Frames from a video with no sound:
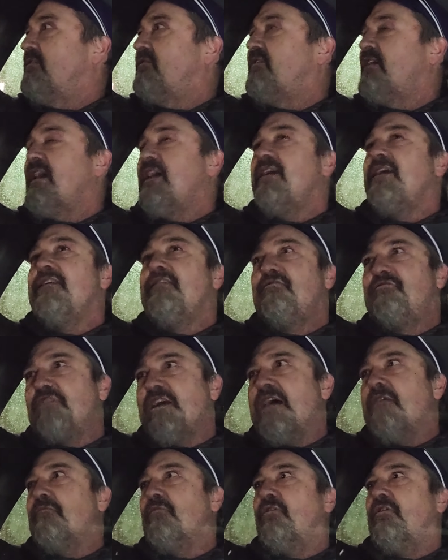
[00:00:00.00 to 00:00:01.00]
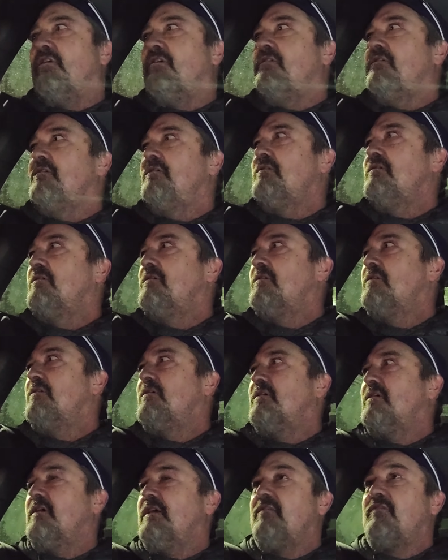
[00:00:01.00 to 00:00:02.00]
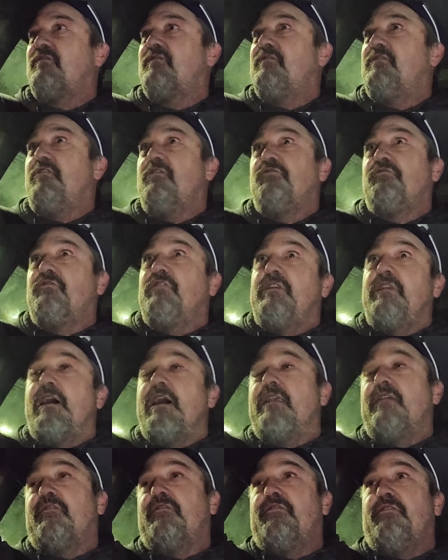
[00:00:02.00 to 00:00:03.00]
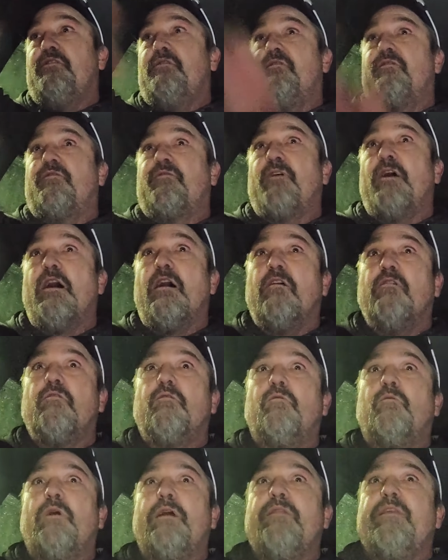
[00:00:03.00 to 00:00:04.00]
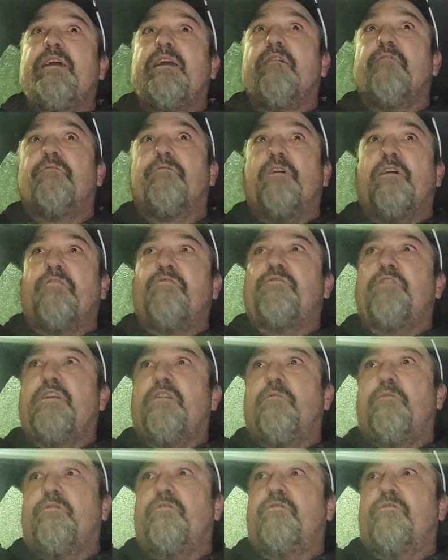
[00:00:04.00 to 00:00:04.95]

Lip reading: say, in general, it's usually not a student's fault when they get frustrated with